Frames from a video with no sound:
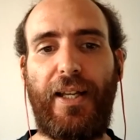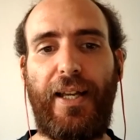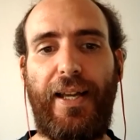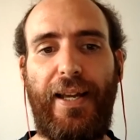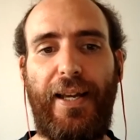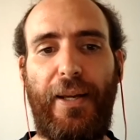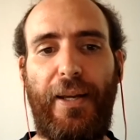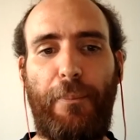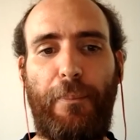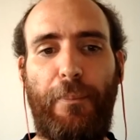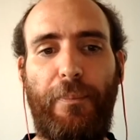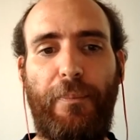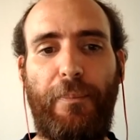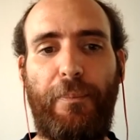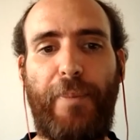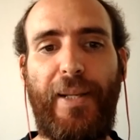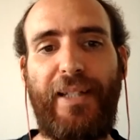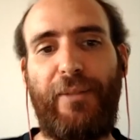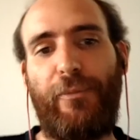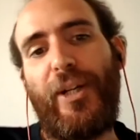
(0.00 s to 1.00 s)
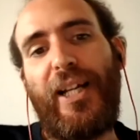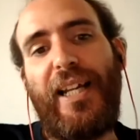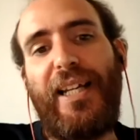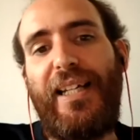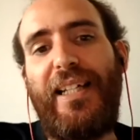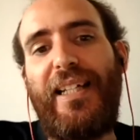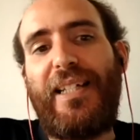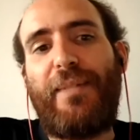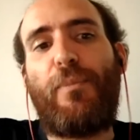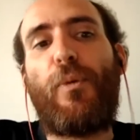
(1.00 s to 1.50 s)
Um, but what I
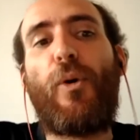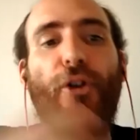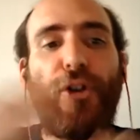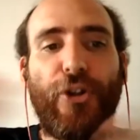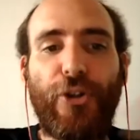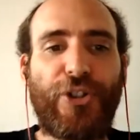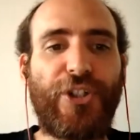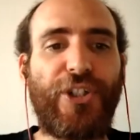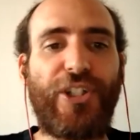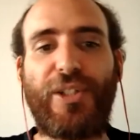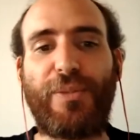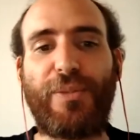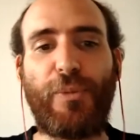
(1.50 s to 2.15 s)
need is more users,